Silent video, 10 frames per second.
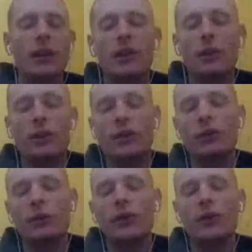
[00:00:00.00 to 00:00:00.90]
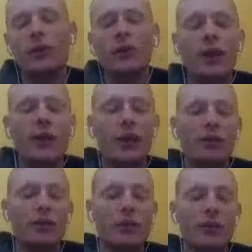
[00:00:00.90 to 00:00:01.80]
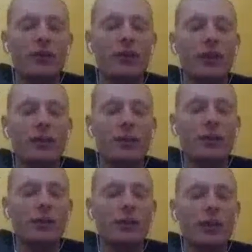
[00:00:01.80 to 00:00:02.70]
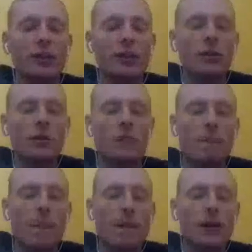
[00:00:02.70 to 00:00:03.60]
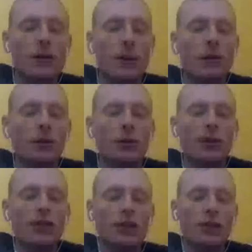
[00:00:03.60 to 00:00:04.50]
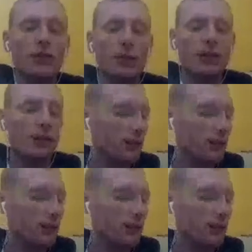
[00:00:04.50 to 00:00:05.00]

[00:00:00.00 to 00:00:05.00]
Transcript: In order to reach the crown, you have to first damage the foot. So we're going to do red shell on the foot